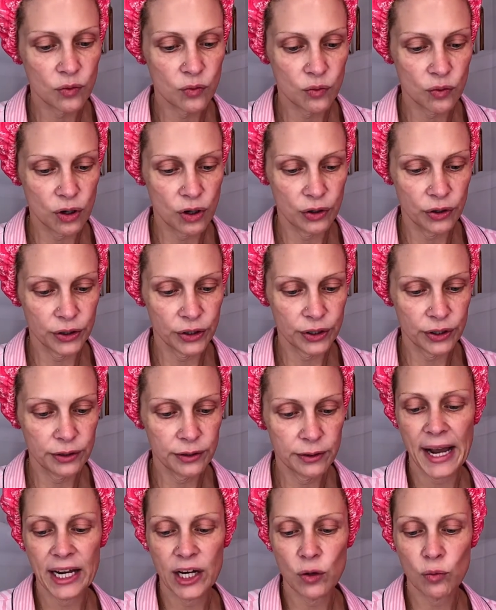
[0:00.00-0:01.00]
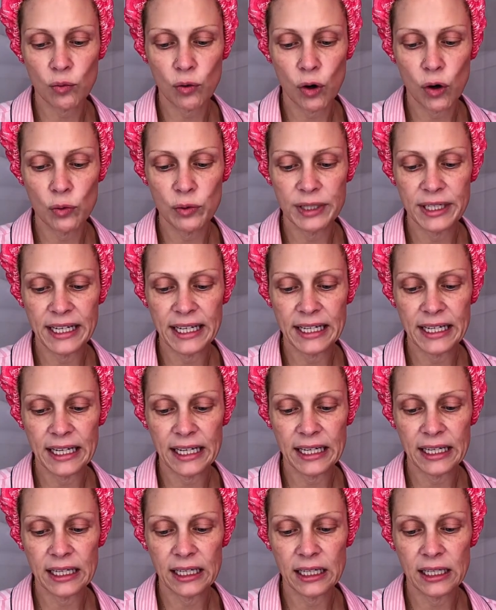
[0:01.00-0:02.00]
roller micro
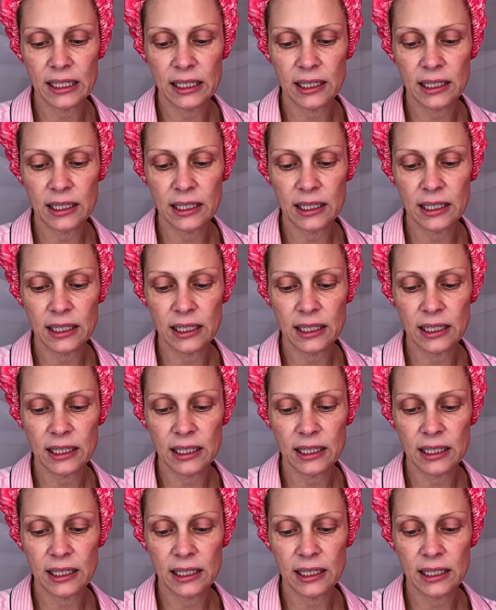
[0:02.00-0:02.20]
needling